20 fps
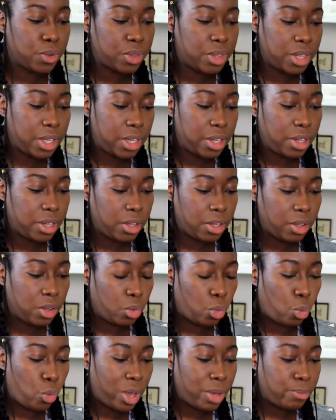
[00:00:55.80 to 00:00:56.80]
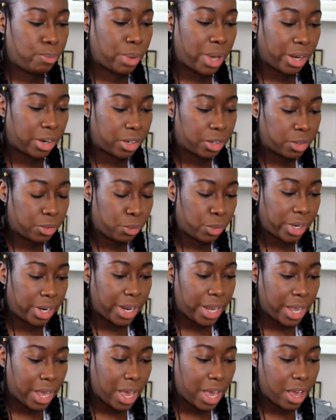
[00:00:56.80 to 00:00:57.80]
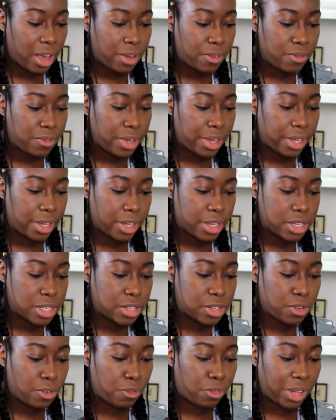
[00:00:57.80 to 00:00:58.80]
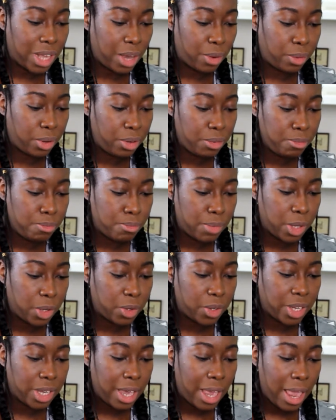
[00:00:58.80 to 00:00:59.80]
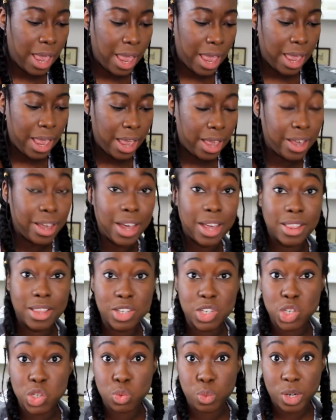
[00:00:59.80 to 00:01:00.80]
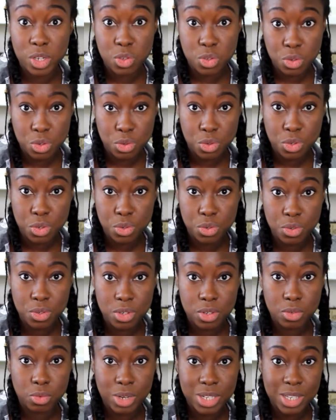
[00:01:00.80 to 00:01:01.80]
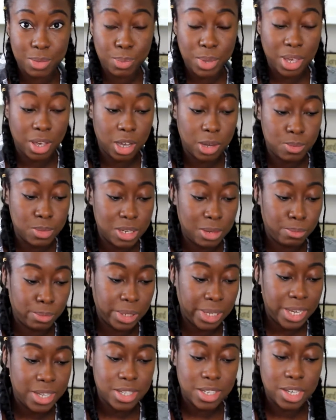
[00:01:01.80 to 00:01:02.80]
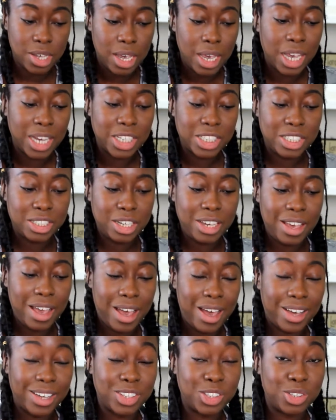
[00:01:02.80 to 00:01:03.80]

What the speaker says: the wet batter, what I have is flour, milk, egg, and this is where Tutu's recipe comes in place. She adds